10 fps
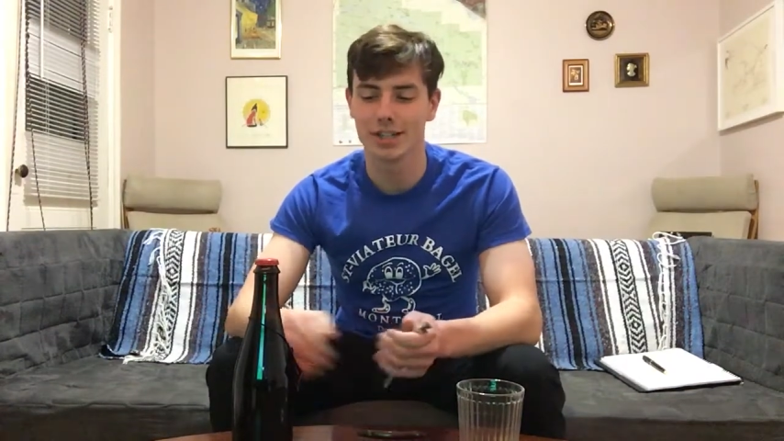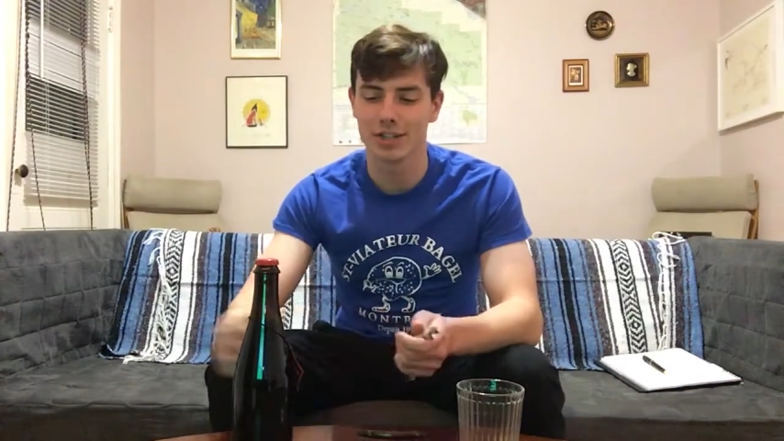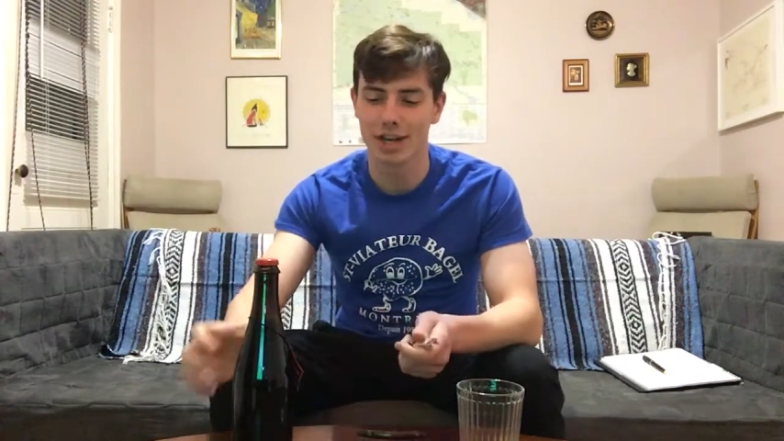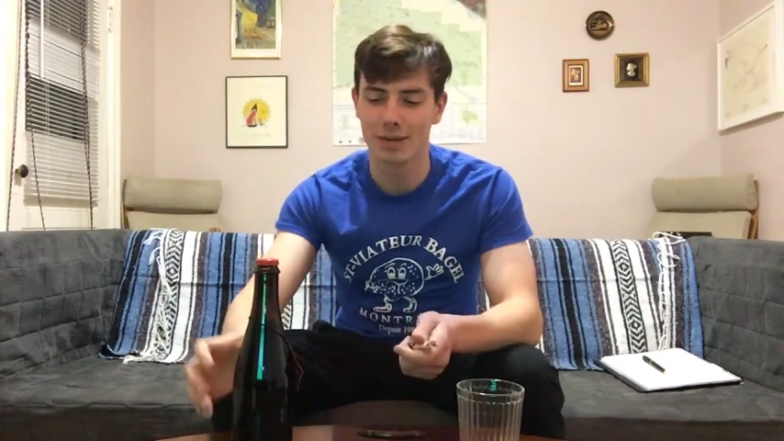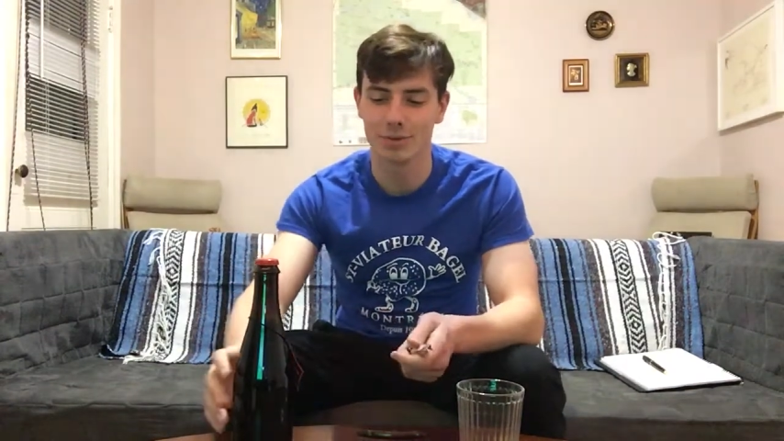
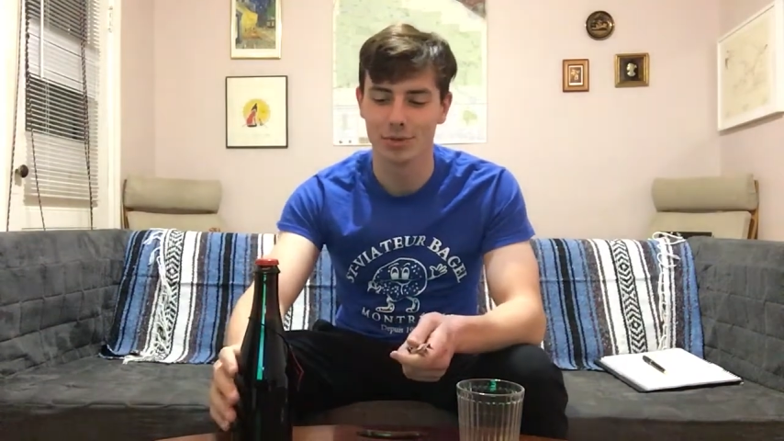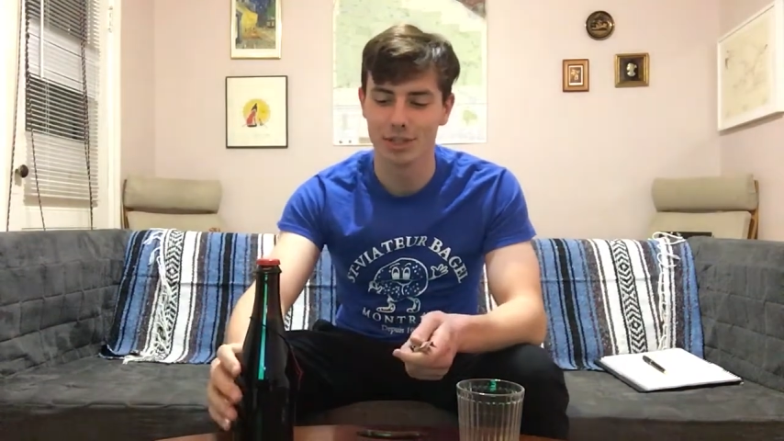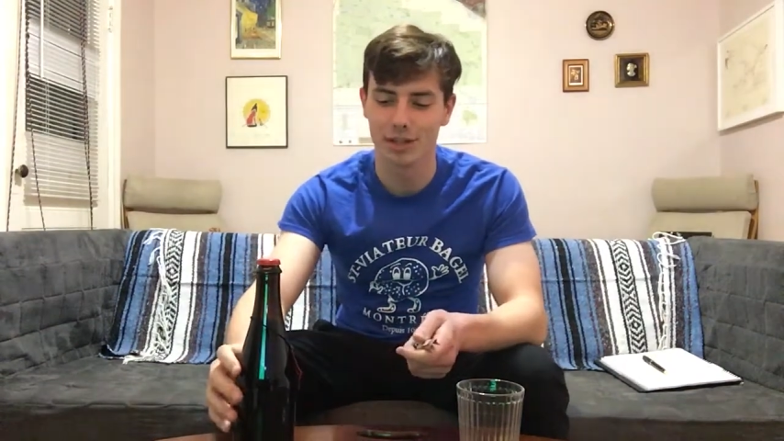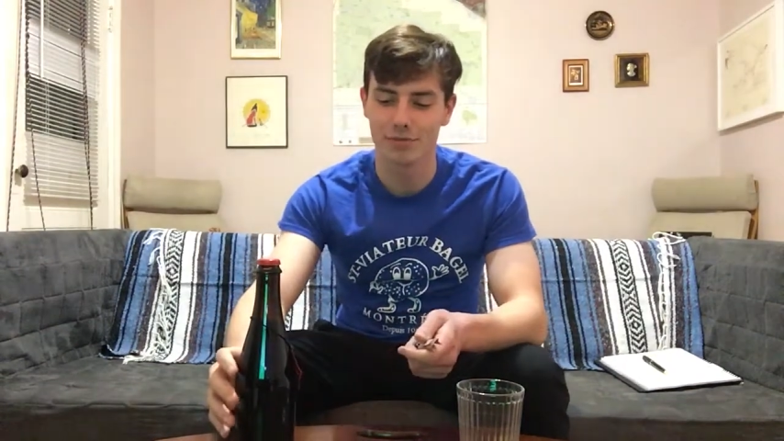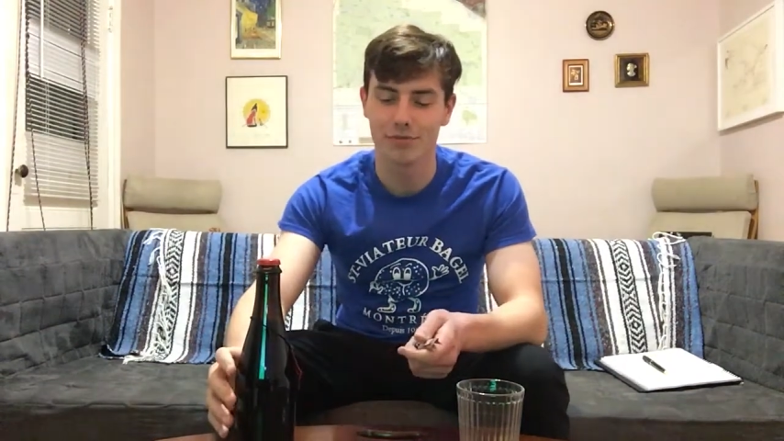Today I'm doing
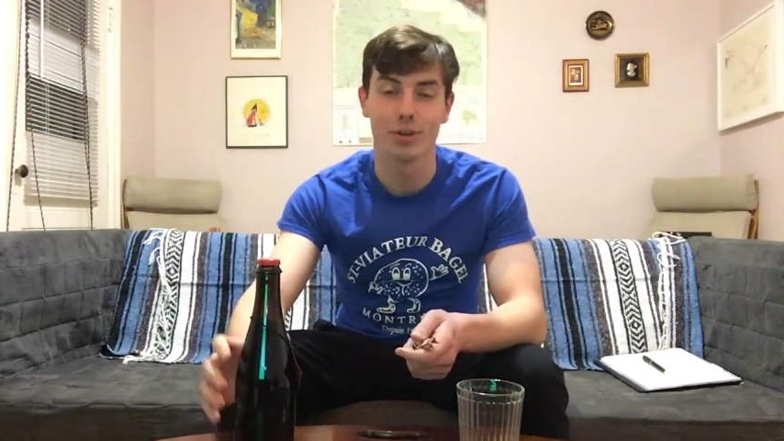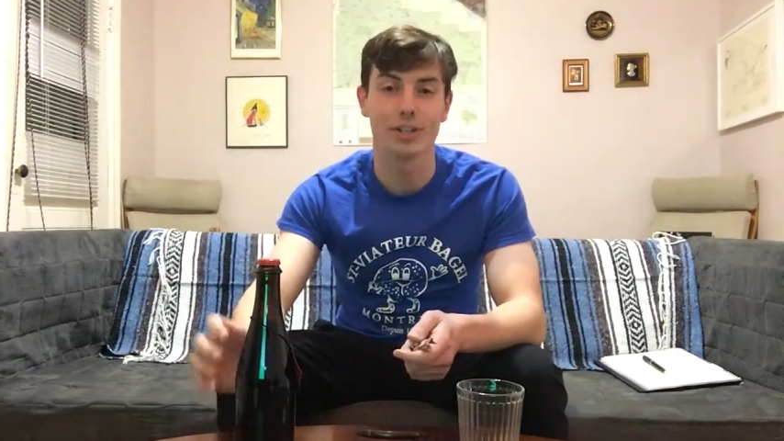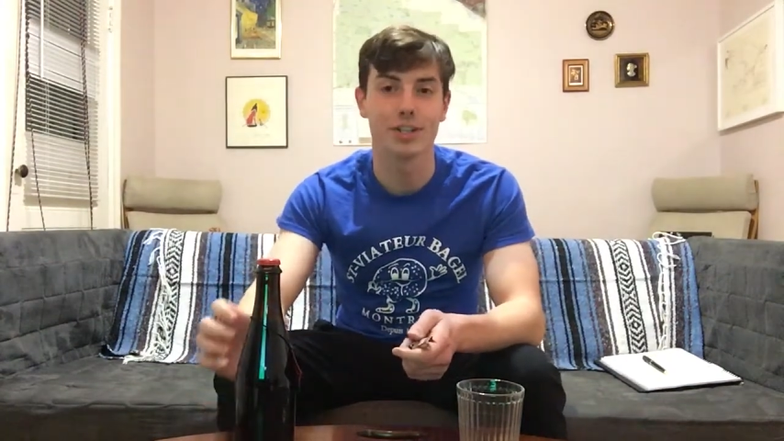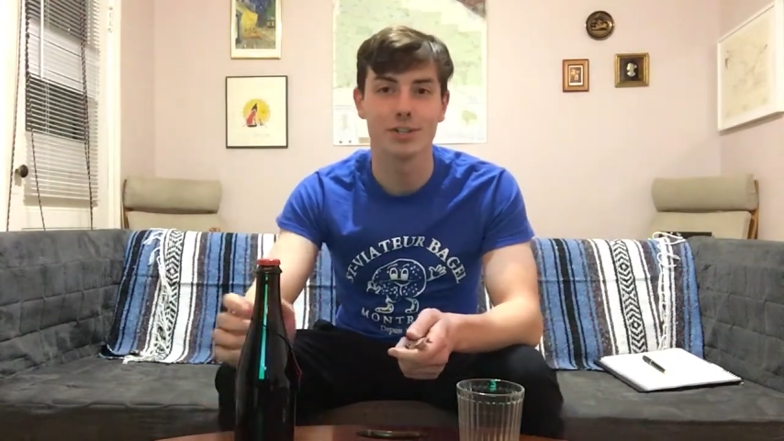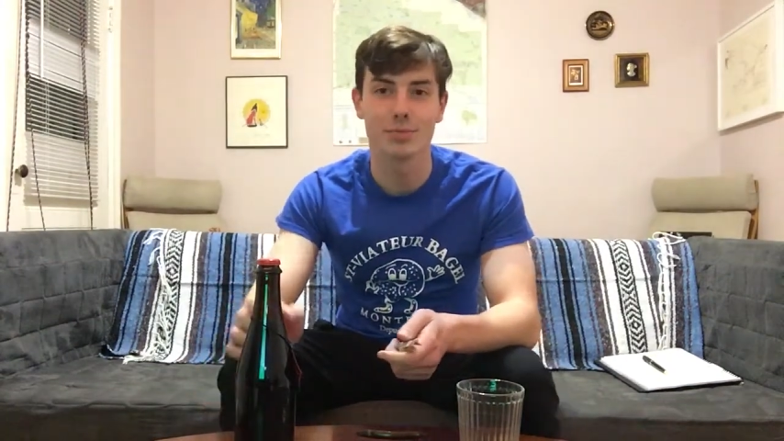the
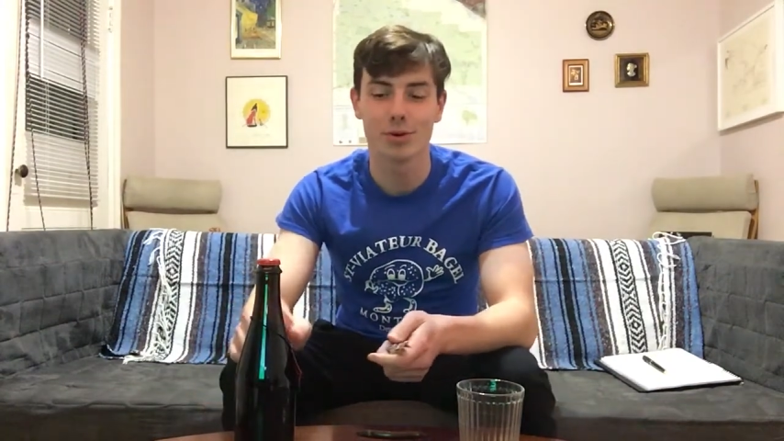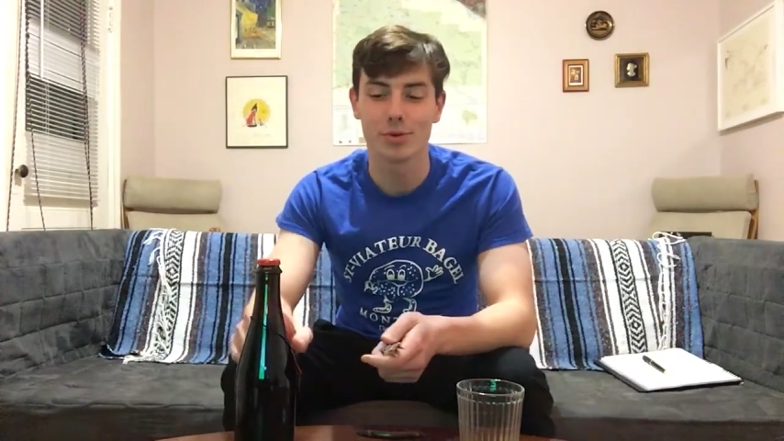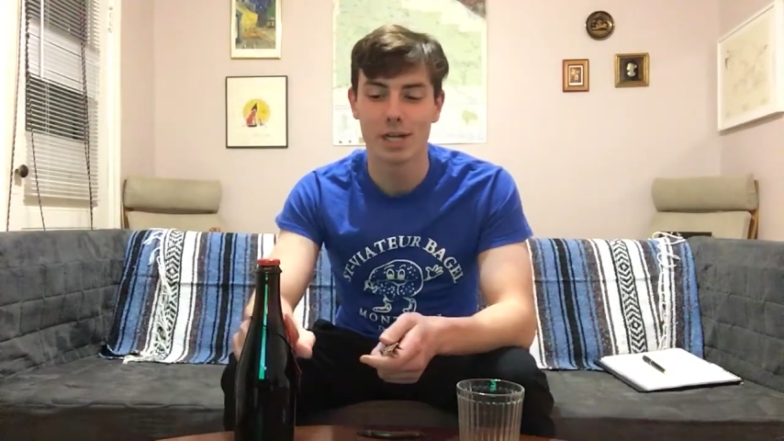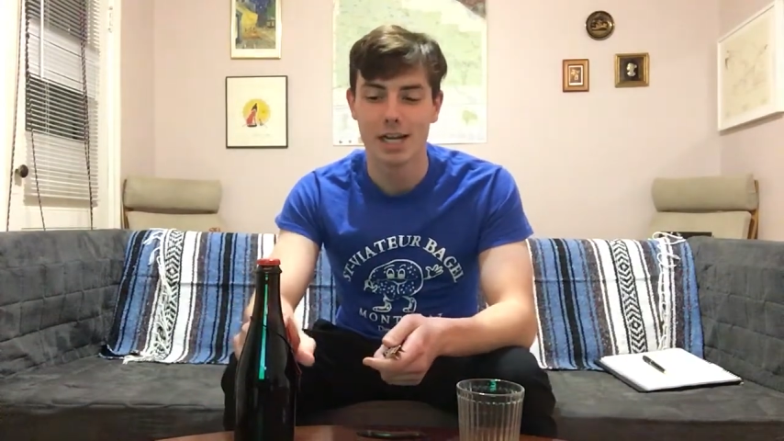Fortissimo